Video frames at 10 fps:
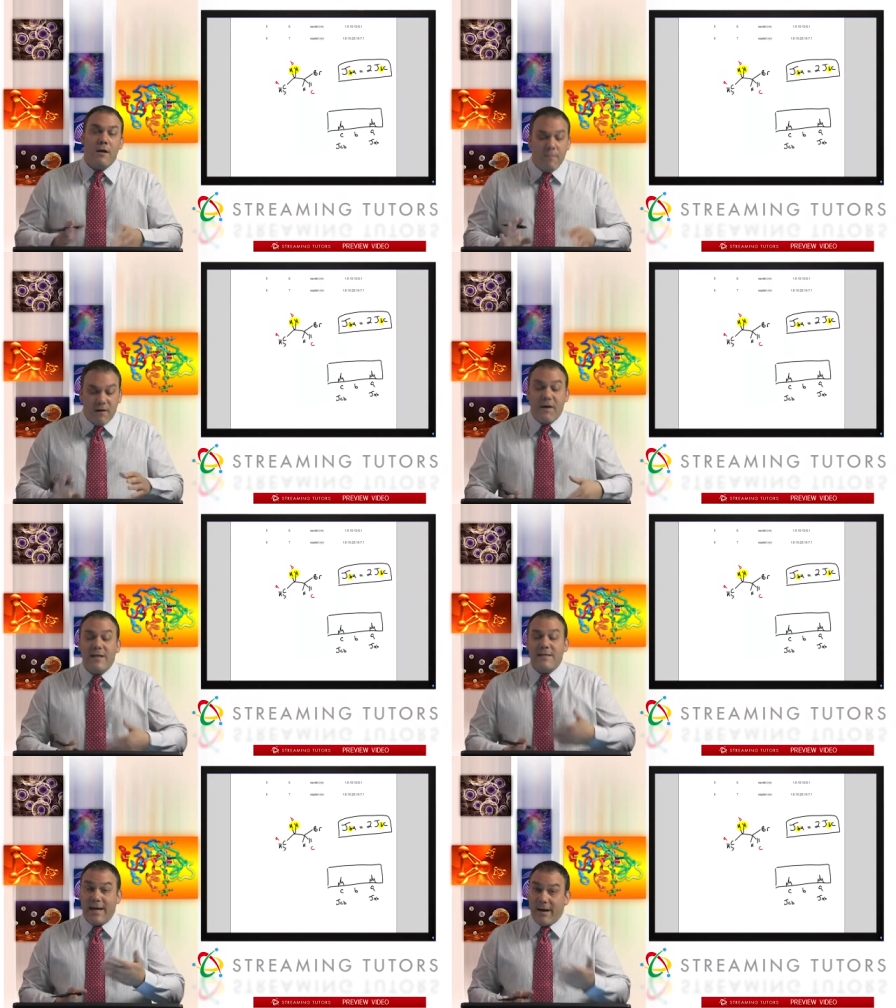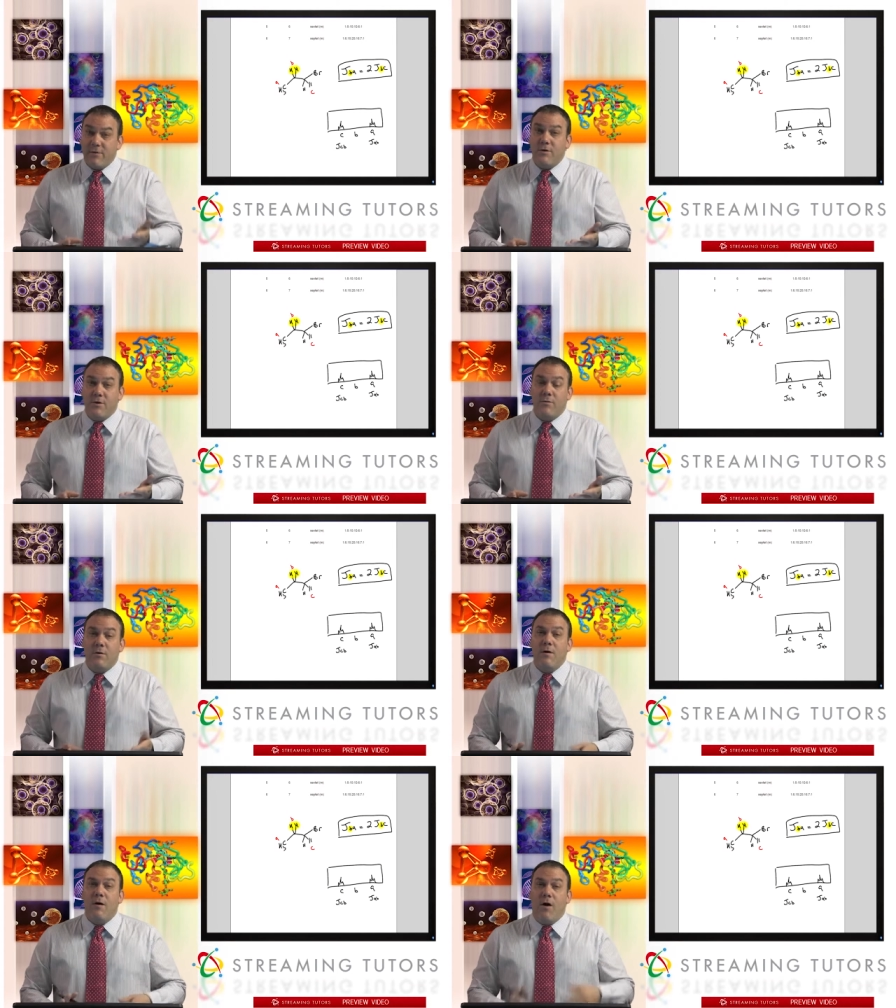But if I tell you
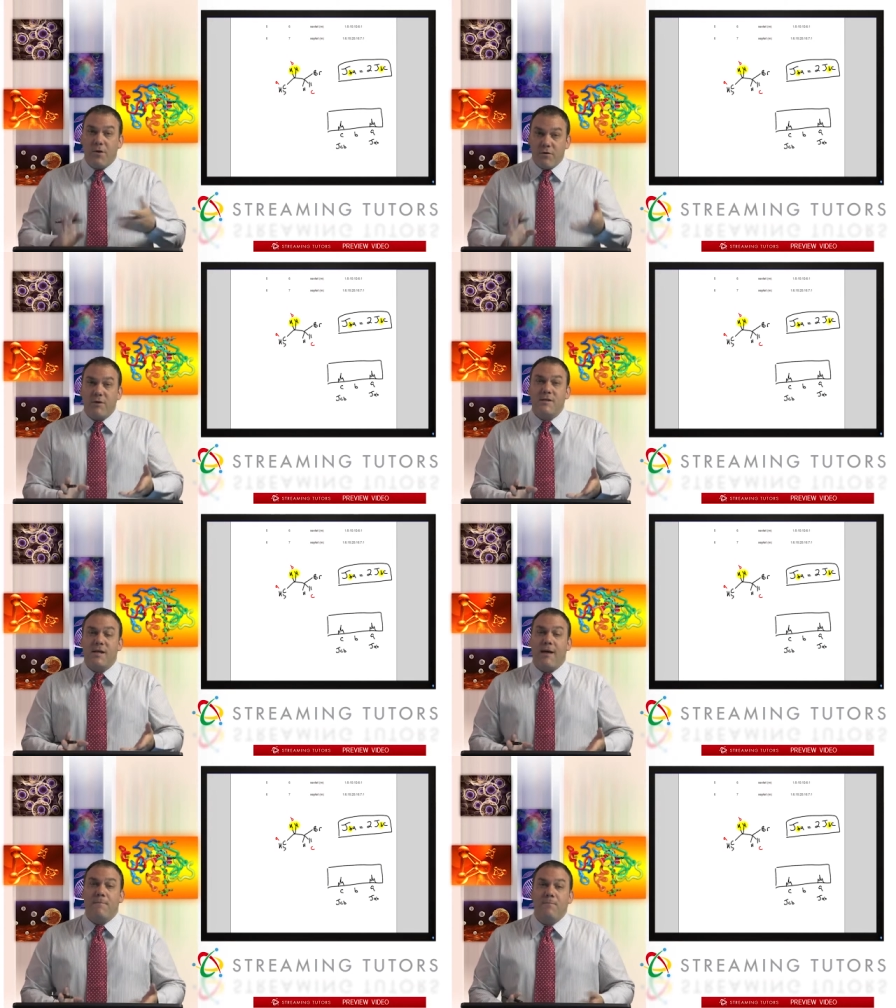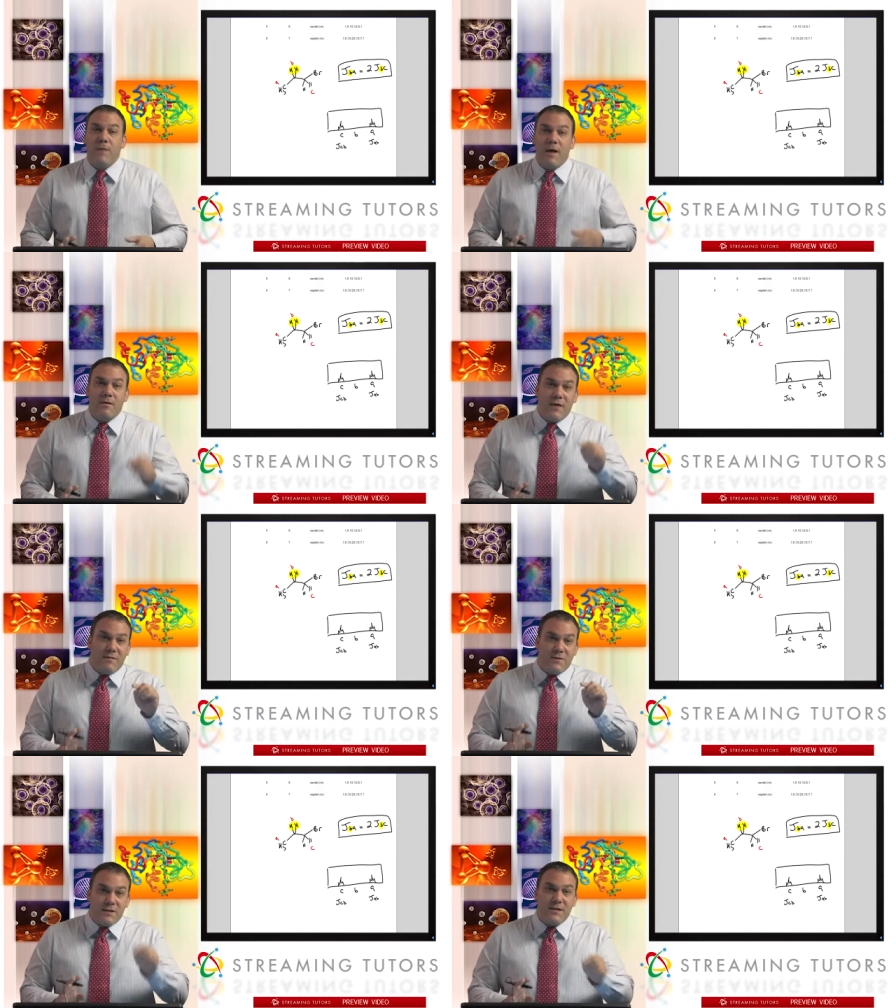on your exam
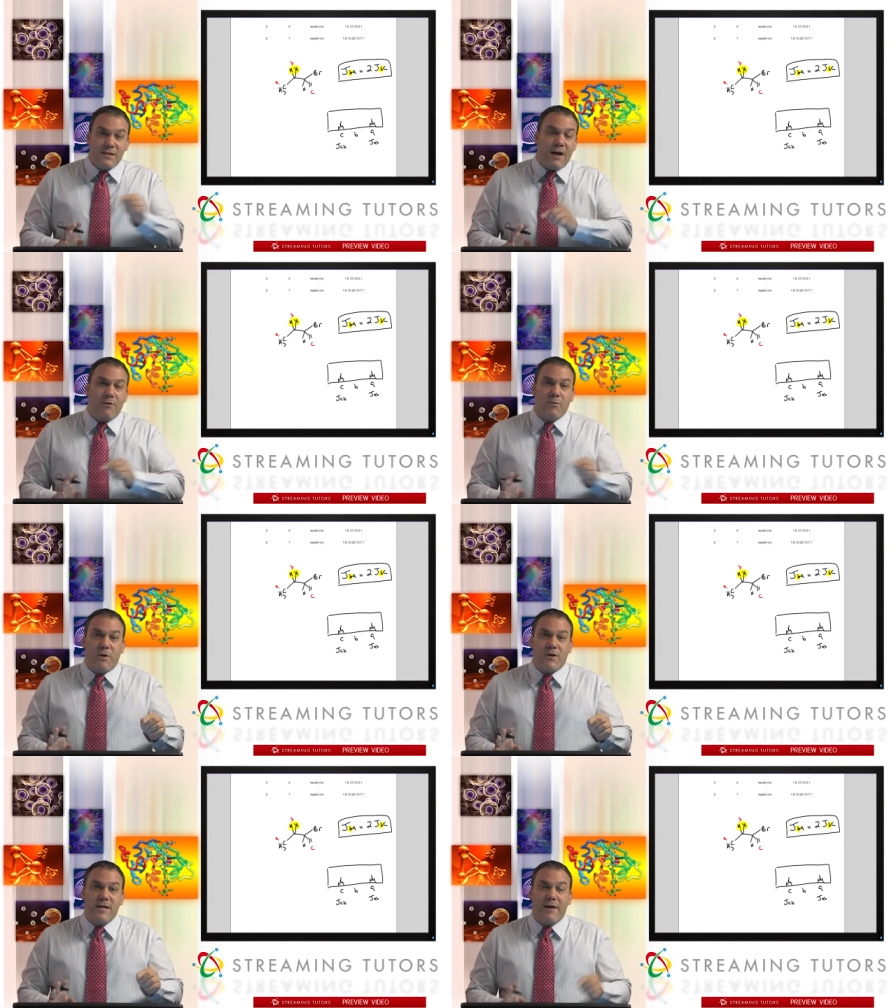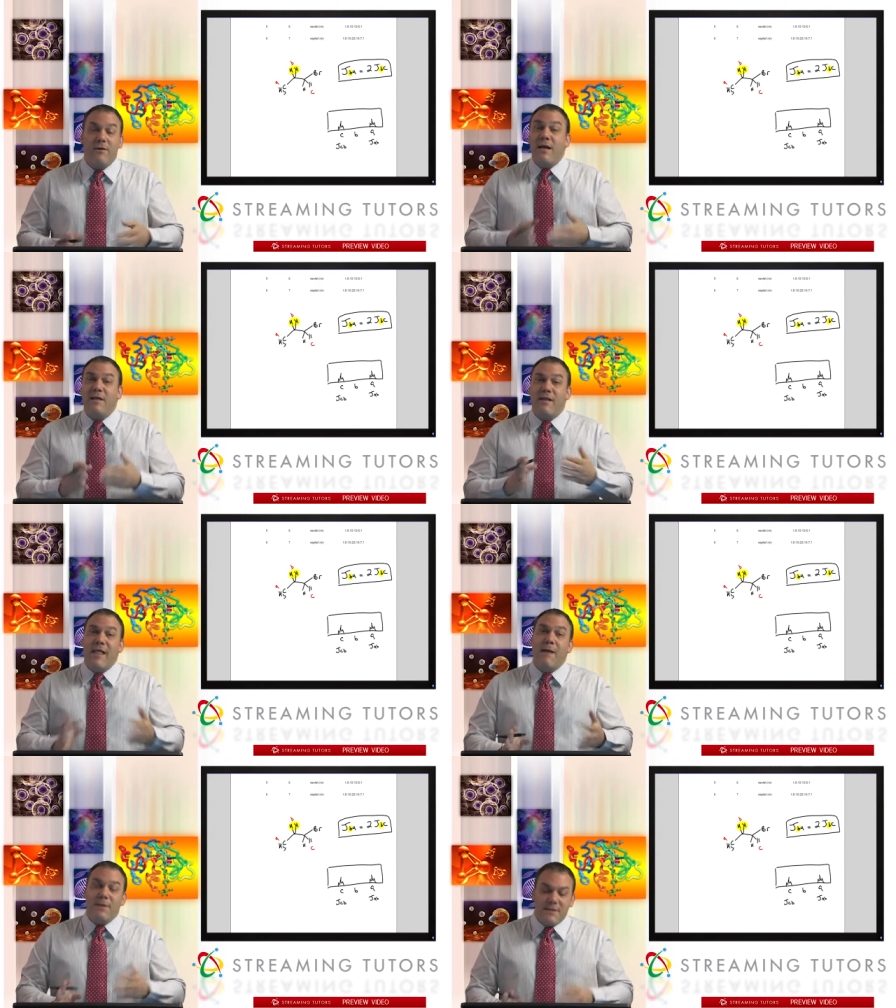that this is how it works out, then
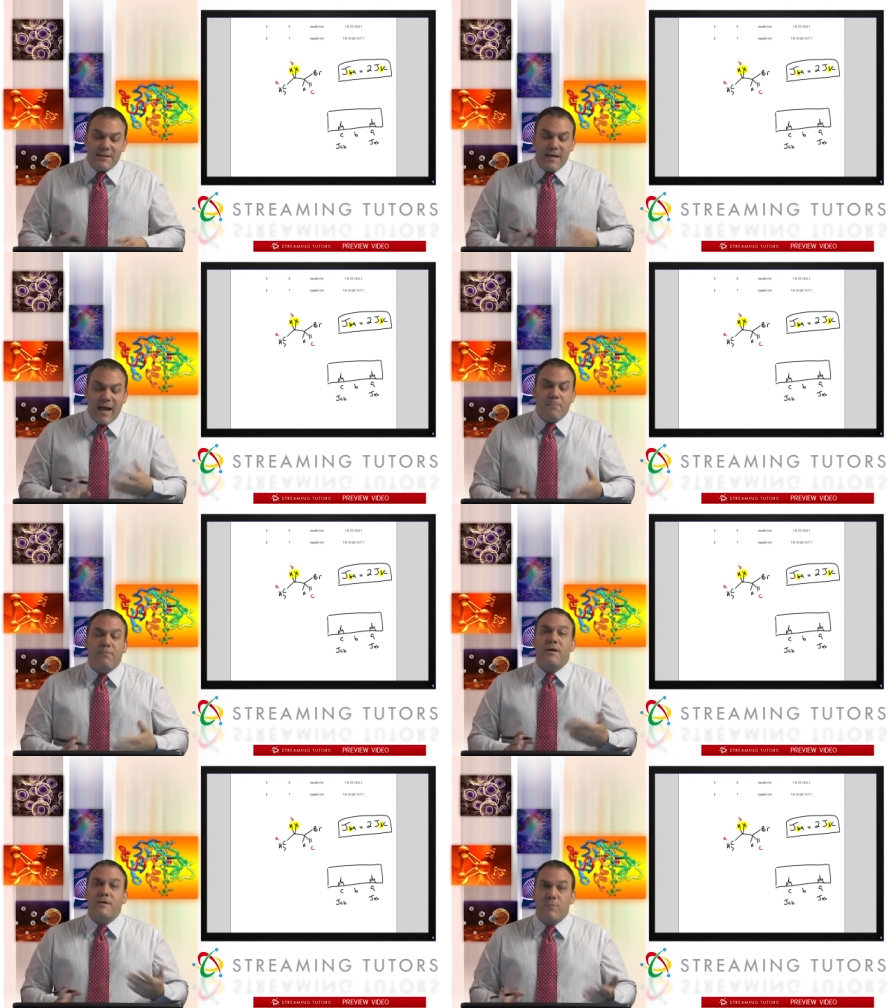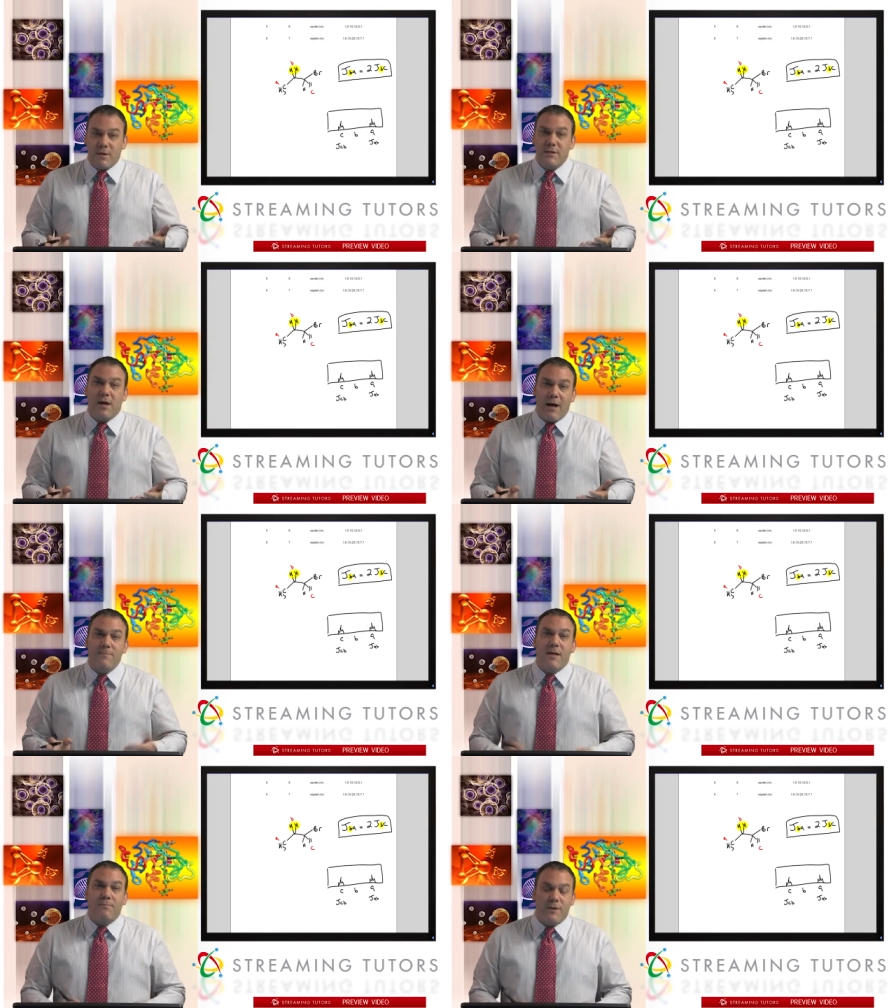that means it's N plus 1
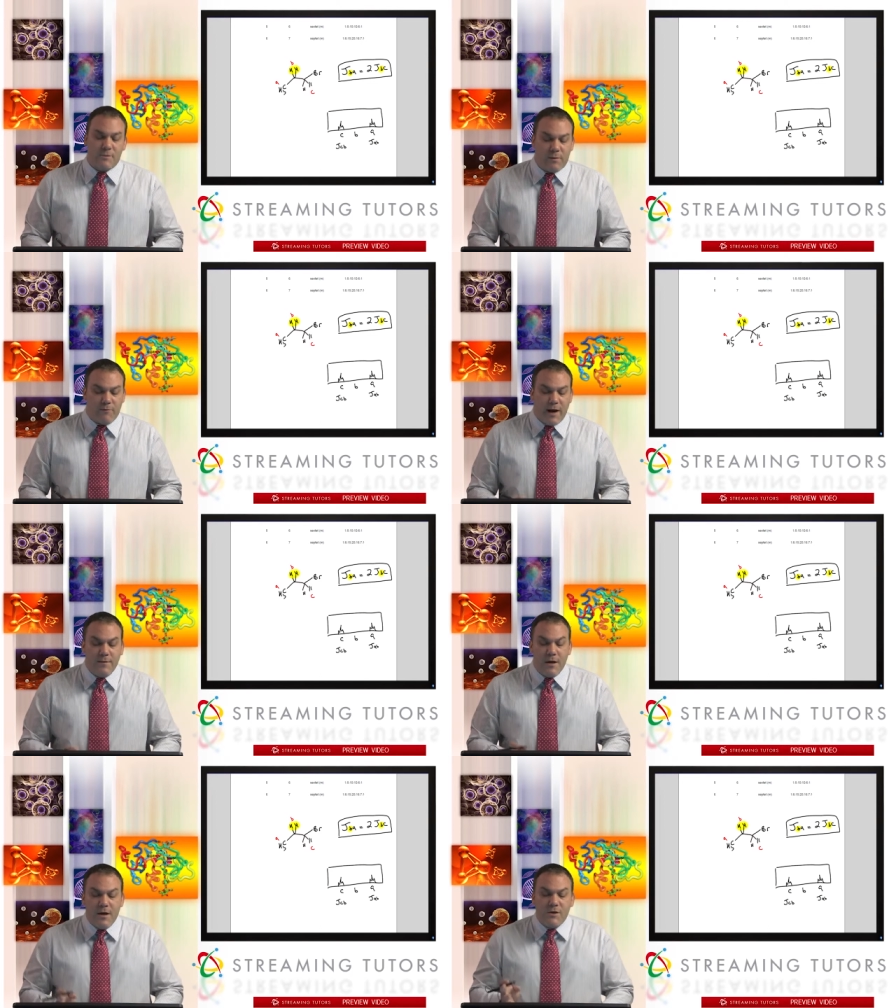times N plus 1, right?